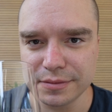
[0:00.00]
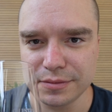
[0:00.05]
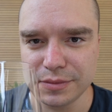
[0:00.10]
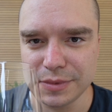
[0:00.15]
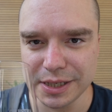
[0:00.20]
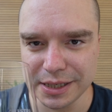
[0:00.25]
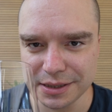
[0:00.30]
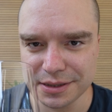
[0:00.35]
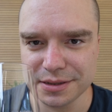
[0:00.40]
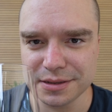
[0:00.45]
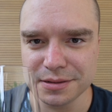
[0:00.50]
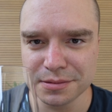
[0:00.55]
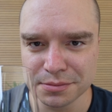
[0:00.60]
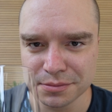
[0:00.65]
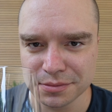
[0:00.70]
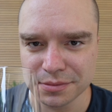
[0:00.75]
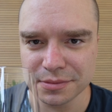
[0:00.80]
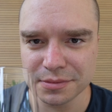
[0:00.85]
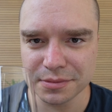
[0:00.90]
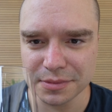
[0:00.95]
This
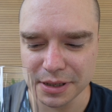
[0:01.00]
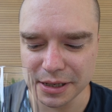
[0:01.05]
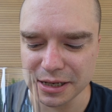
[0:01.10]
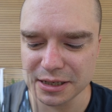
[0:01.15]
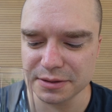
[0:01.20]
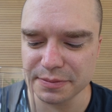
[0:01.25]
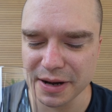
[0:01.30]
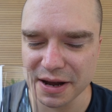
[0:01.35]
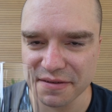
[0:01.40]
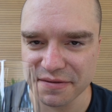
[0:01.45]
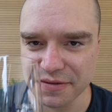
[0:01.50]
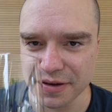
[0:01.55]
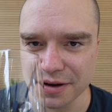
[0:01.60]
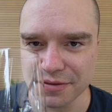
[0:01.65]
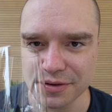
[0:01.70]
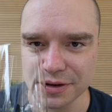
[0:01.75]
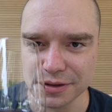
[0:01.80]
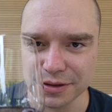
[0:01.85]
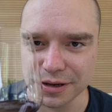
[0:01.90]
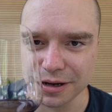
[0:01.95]
is my
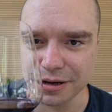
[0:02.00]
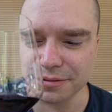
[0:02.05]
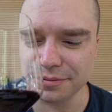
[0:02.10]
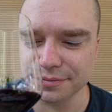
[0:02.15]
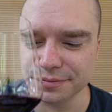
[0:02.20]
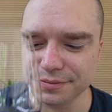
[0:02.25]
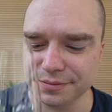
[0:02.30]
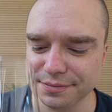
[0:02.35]
favorite though.